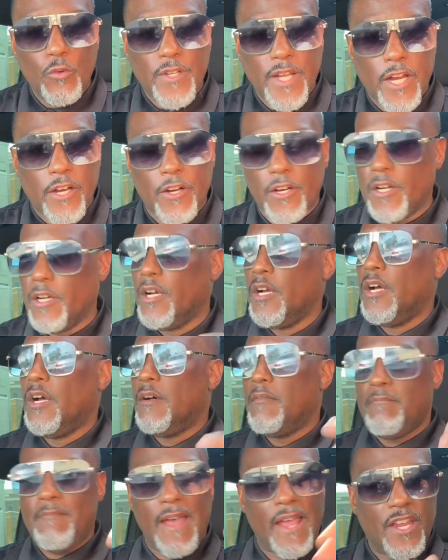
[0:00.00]
dinner:
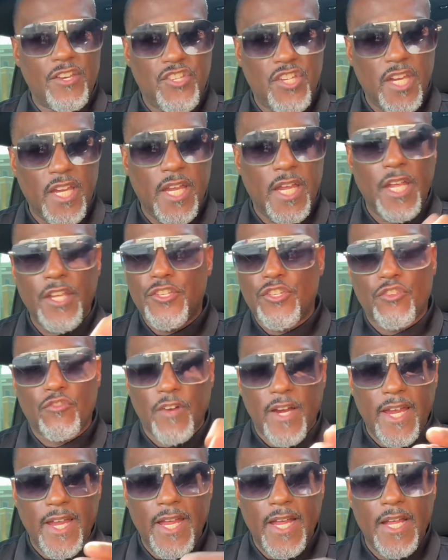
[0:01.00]
mac and cheese,
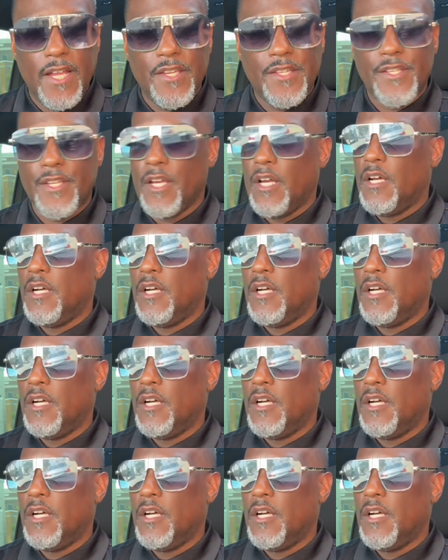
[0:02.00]
greens.